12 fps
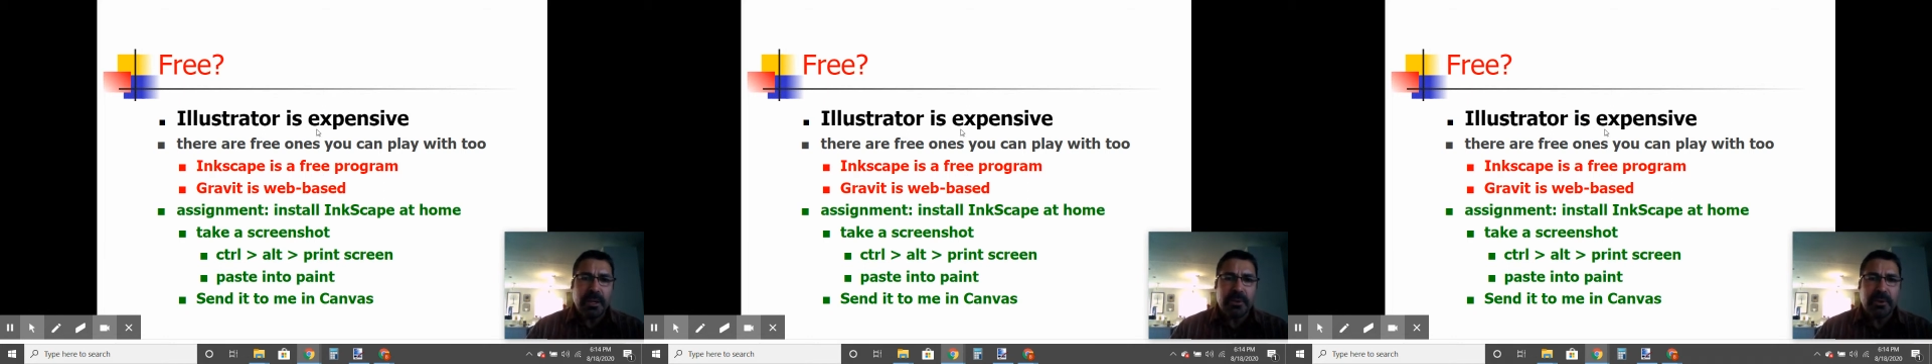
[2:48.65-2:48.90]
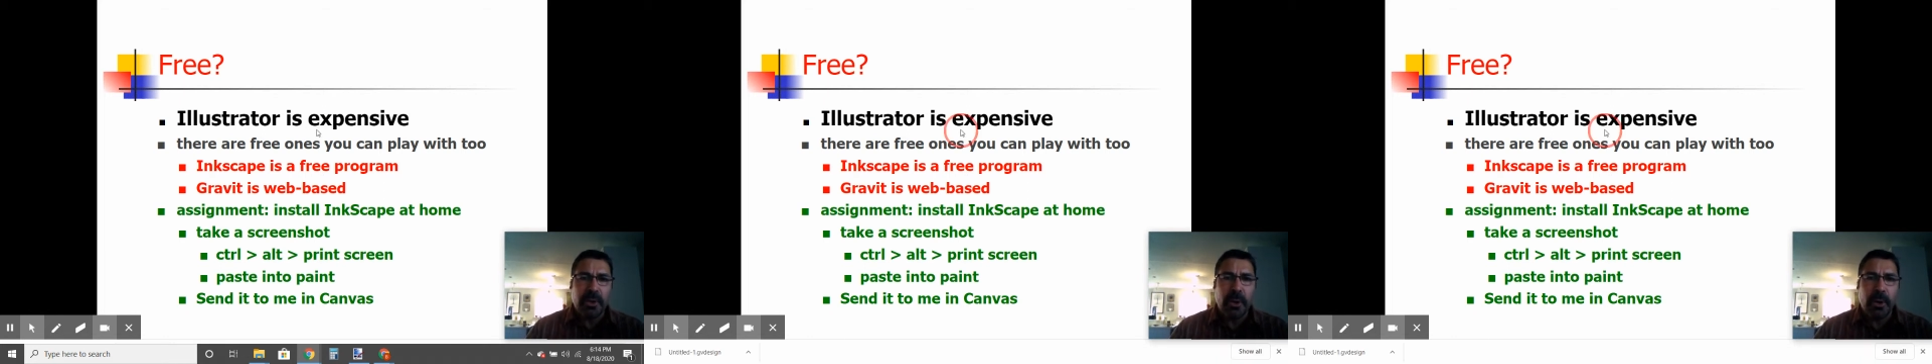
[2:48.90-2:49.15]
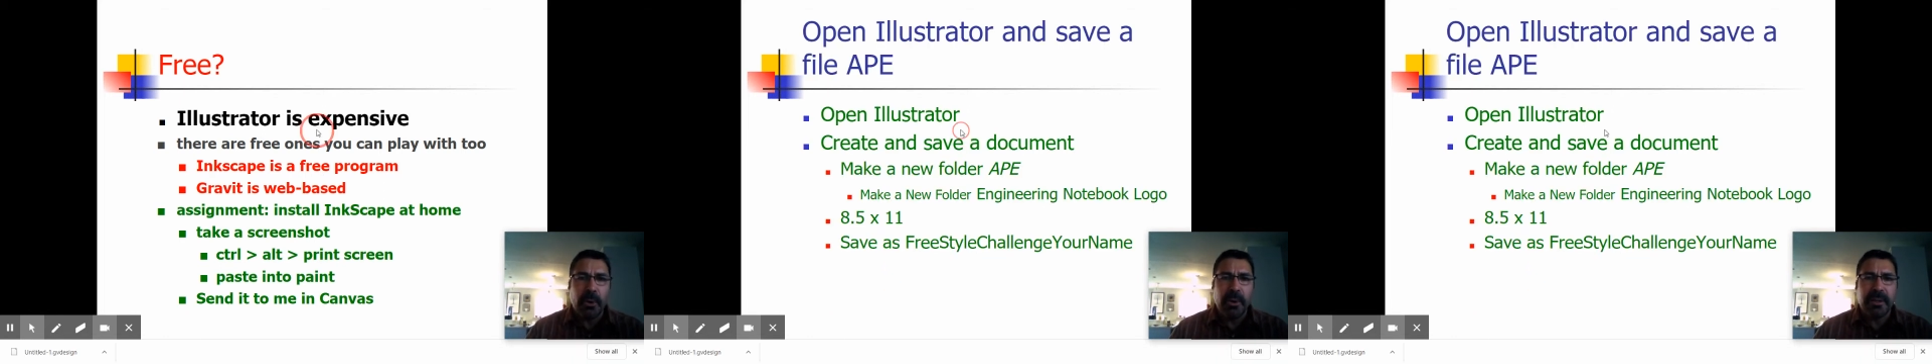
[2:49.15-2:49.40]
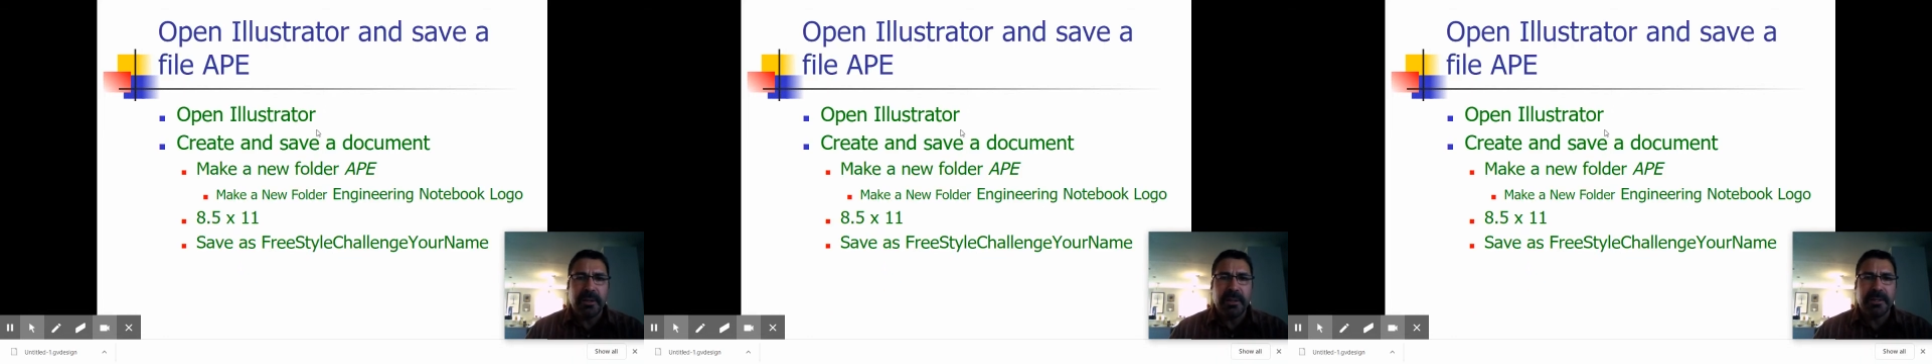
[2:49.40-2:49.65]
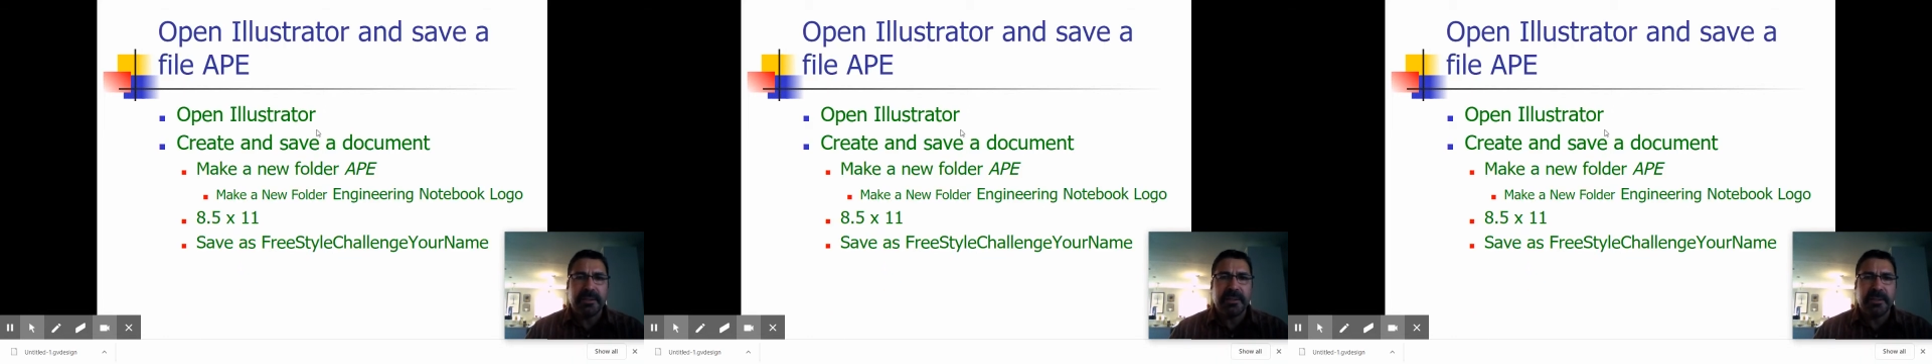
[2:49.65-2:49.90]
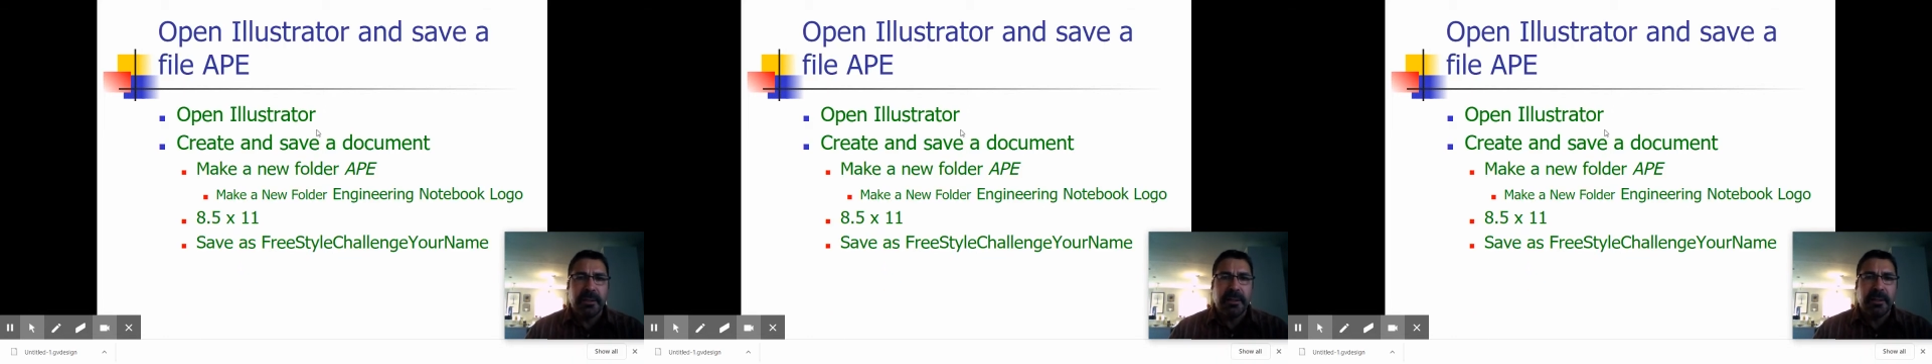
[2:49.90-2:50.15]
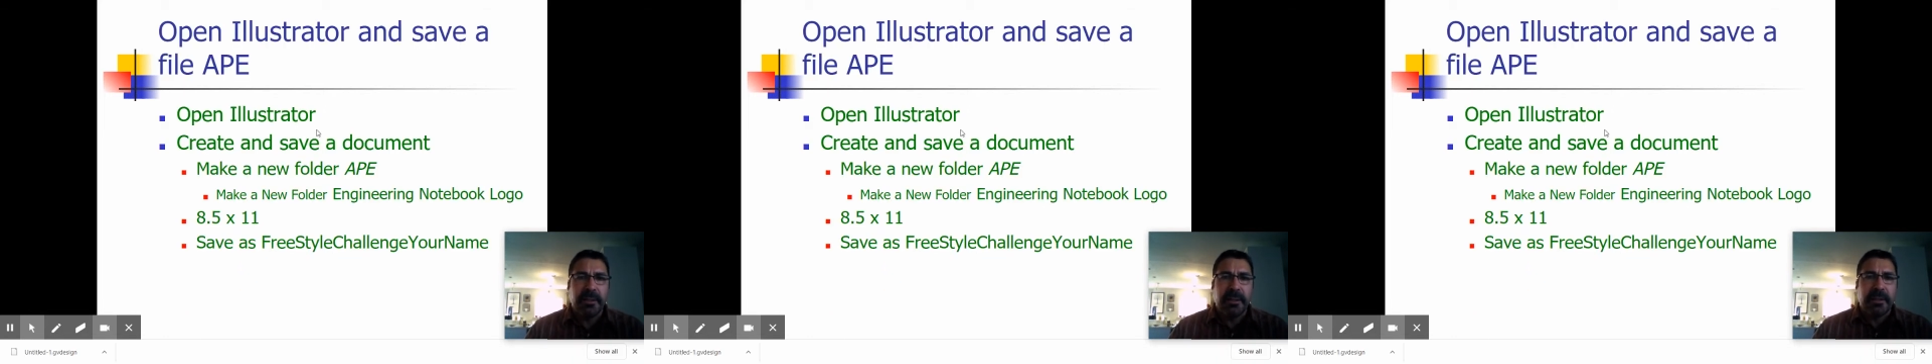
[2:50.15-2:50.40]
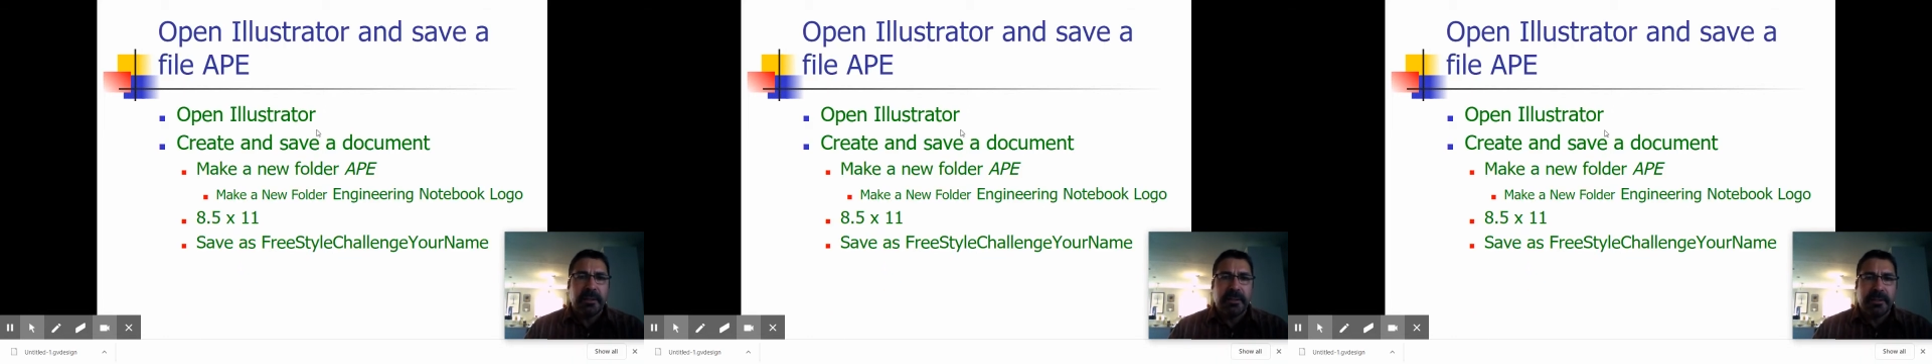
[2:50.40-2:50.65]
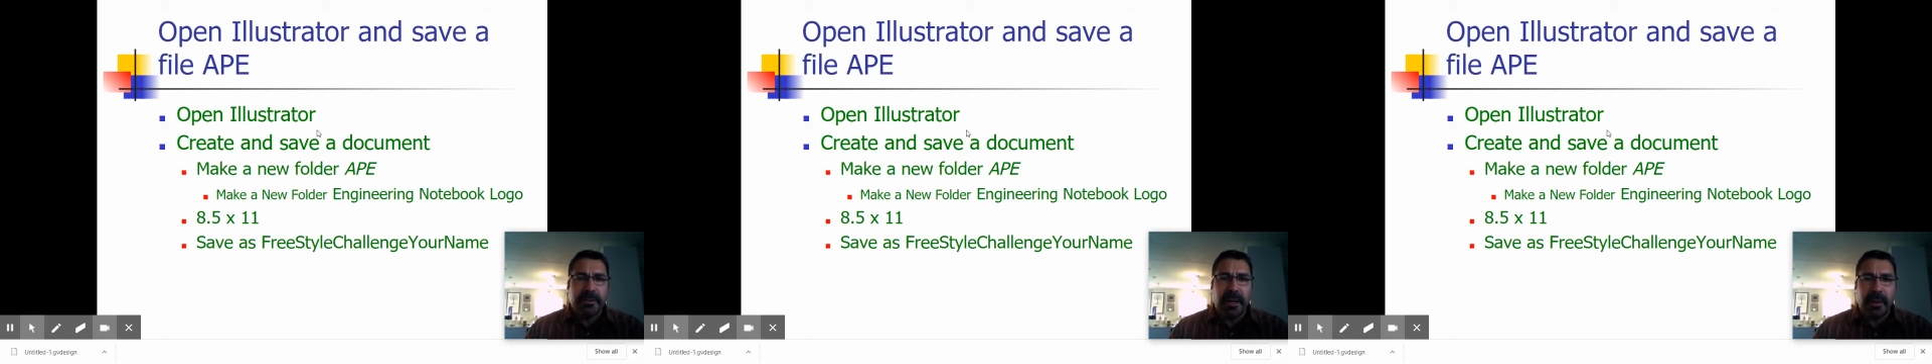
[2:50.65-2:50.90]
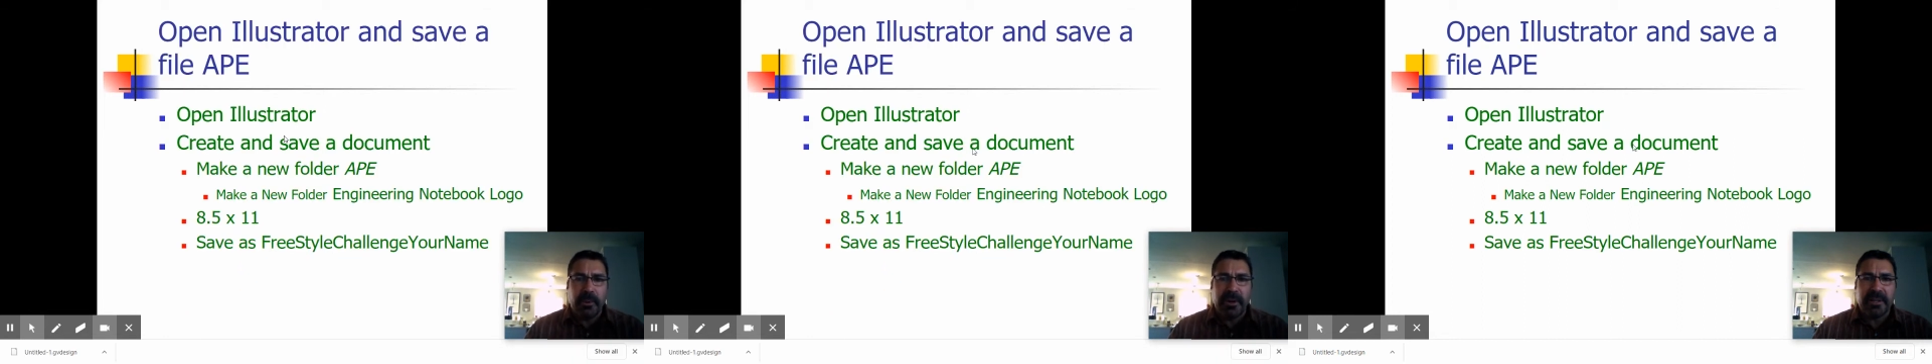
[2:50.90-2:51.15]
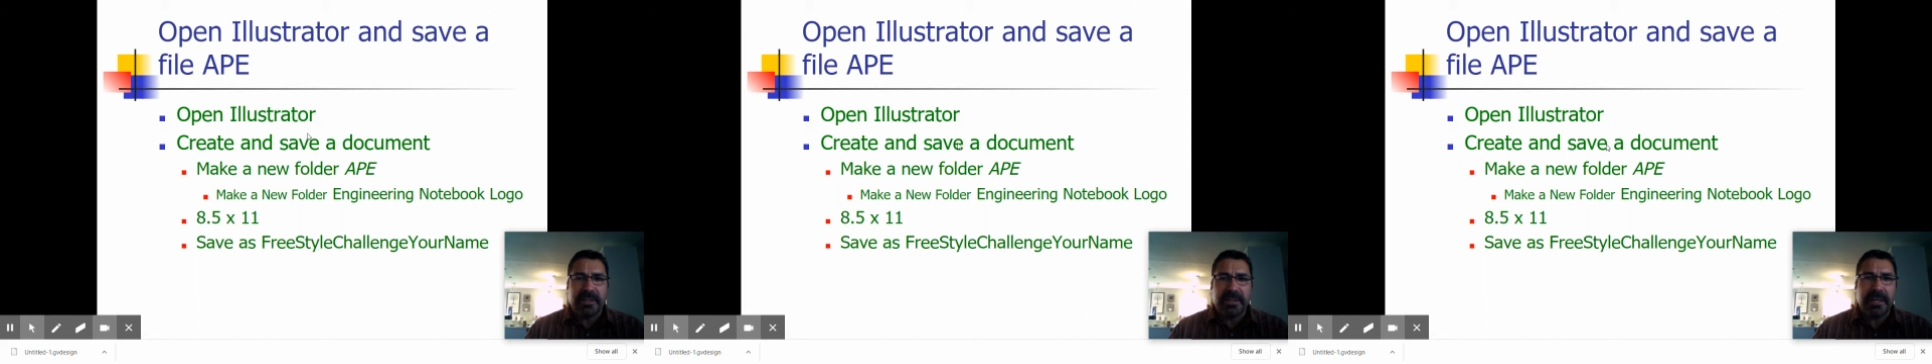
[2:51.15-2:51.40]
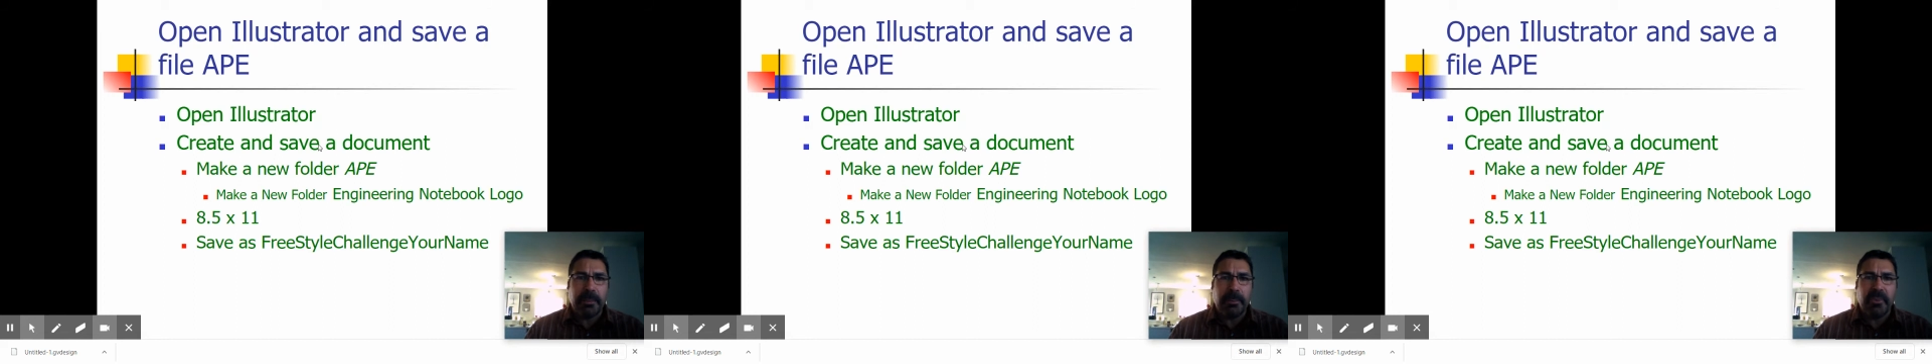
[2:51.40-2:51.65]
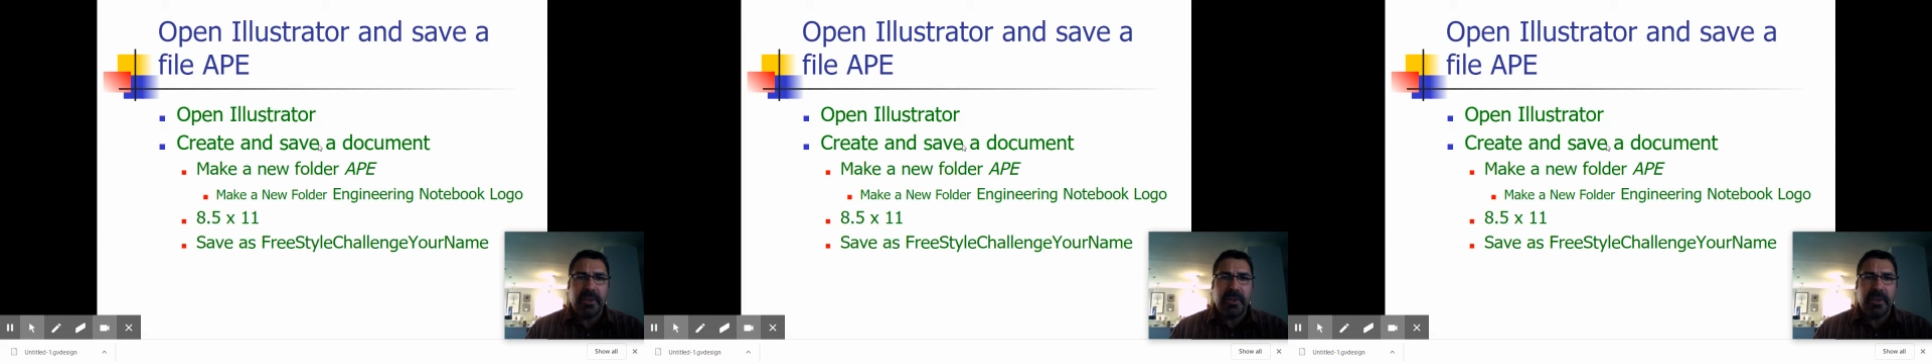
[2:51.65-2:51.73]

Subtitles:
So we're going to skip